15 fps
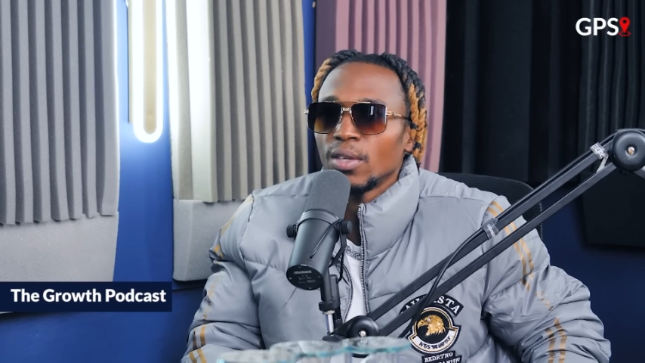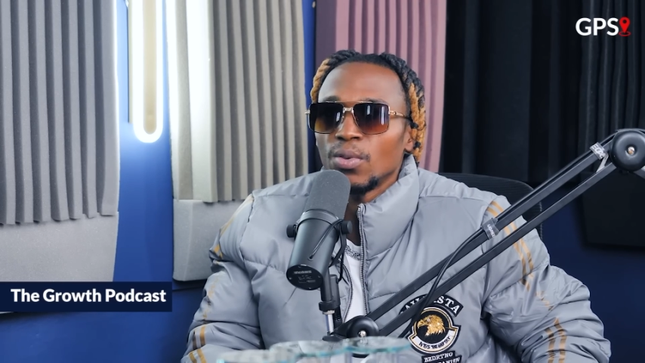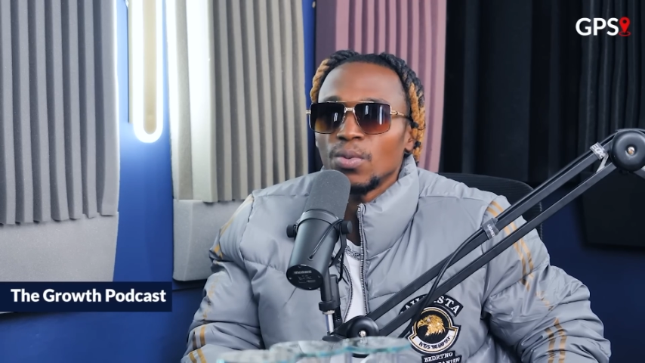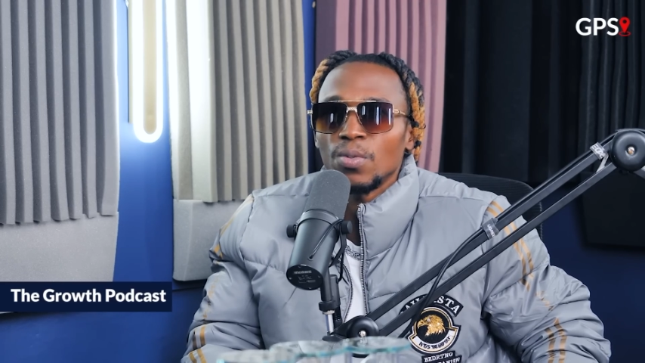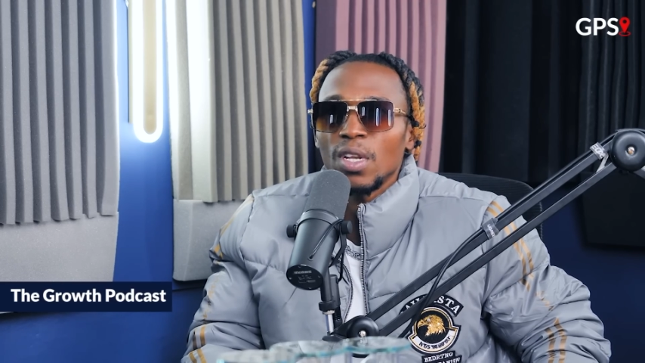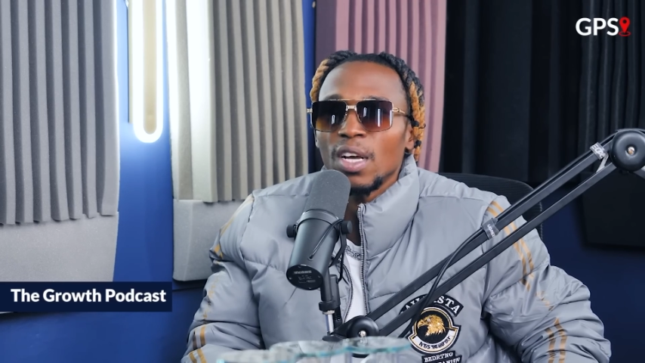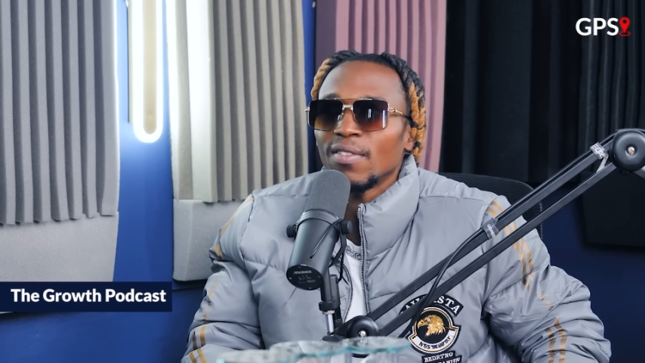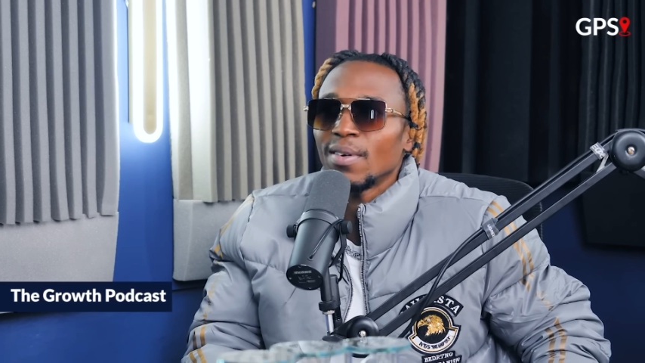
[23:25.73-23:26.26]
you
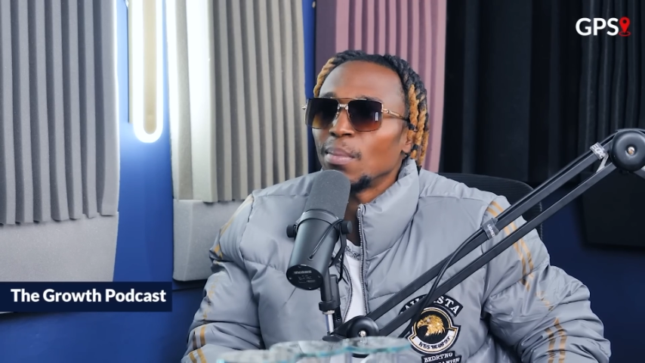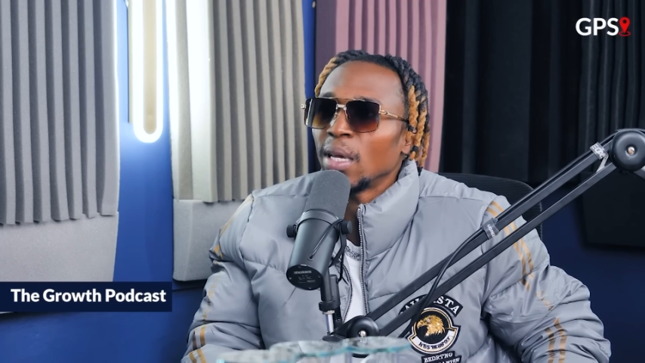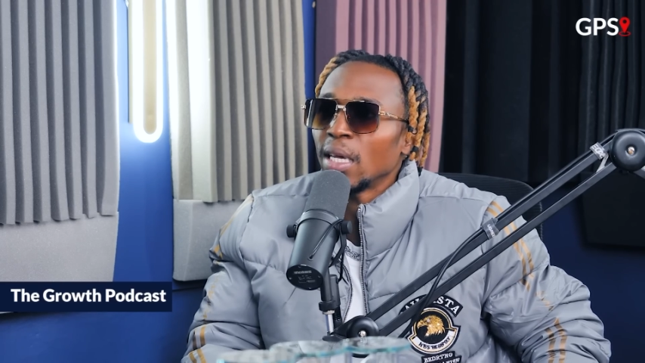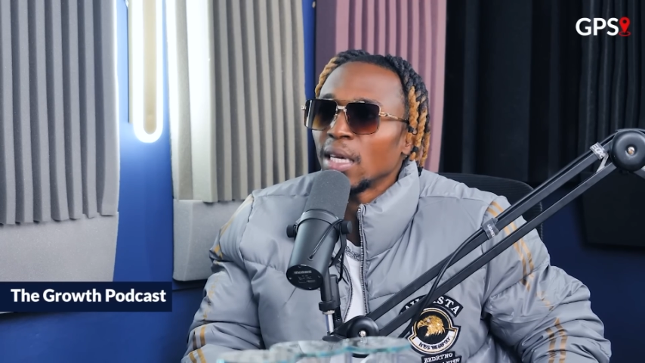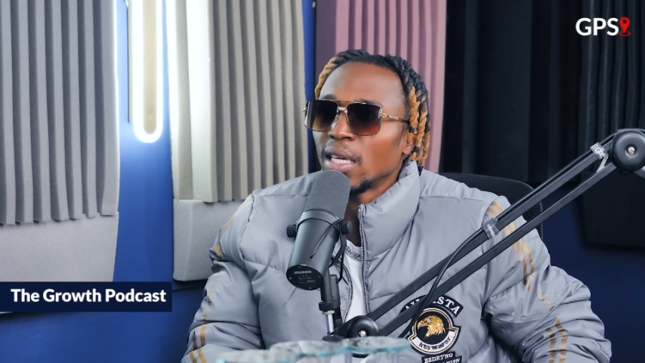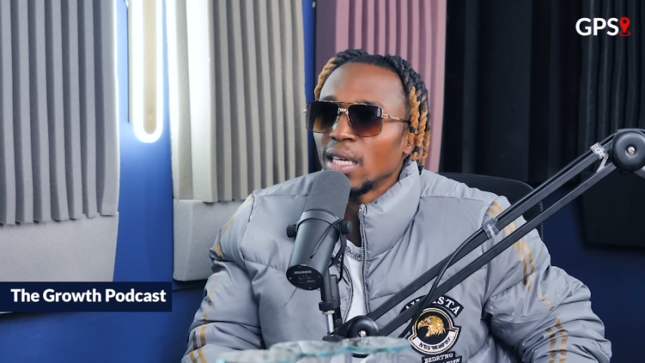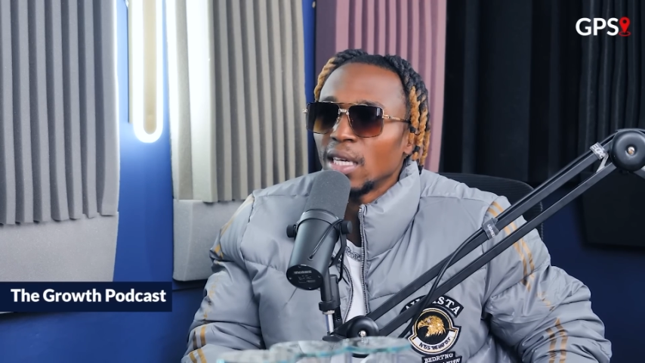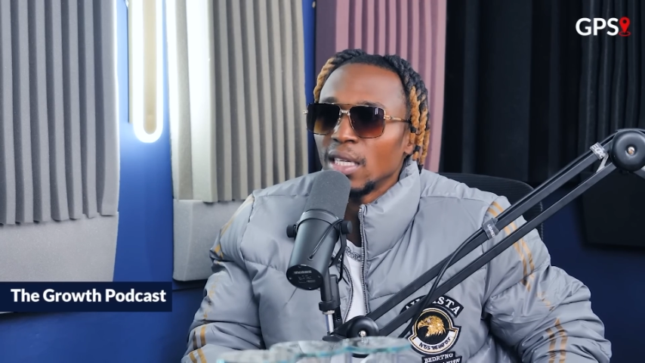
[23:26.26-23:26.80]
never
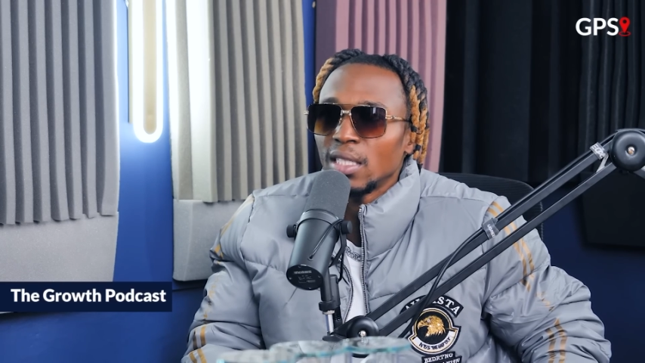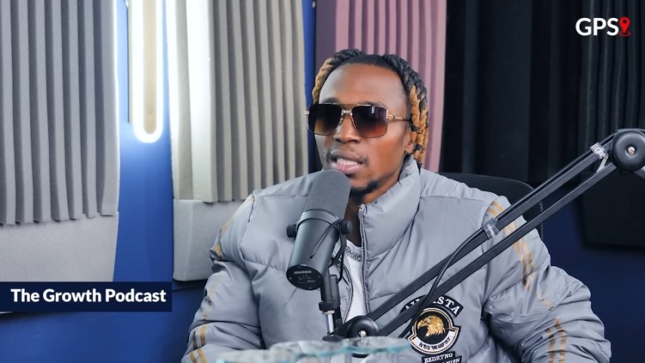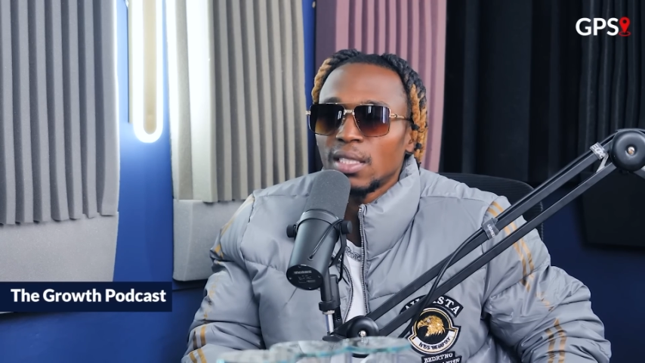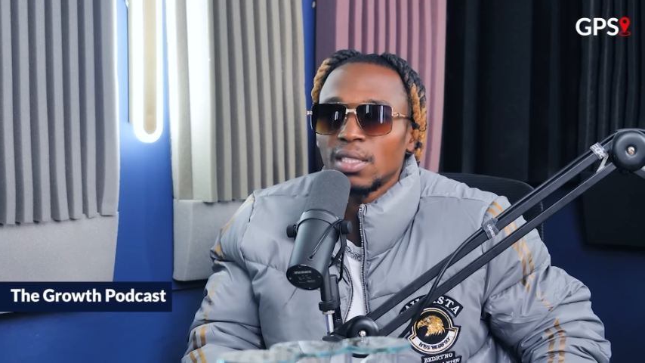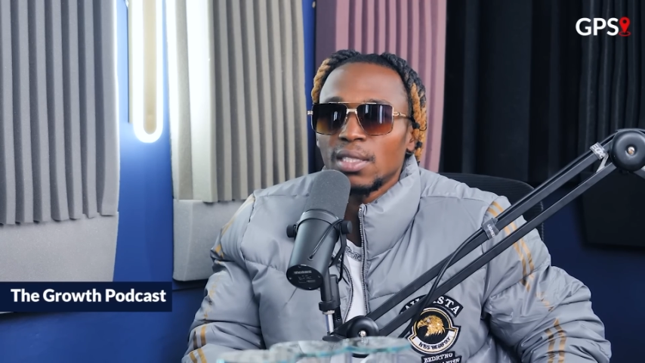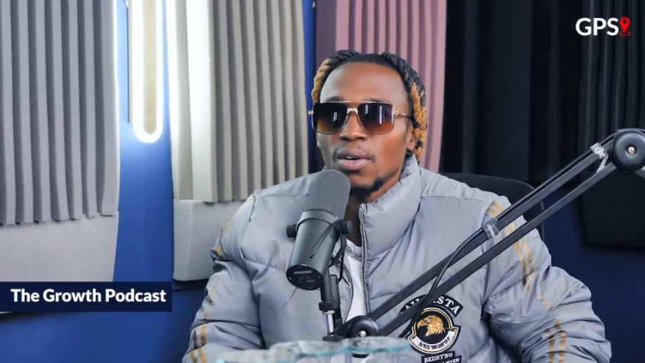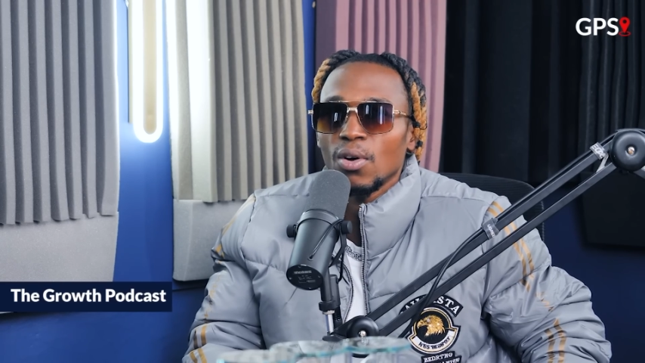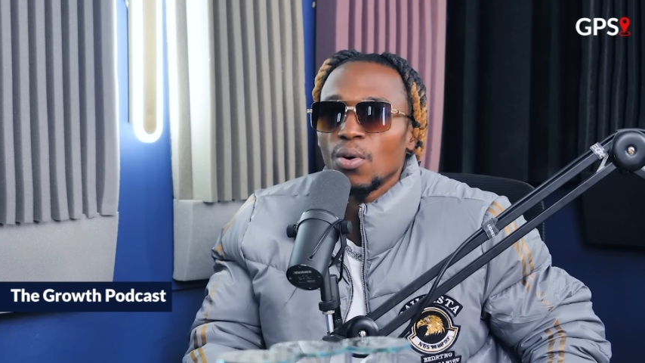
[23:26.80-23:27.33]
make it,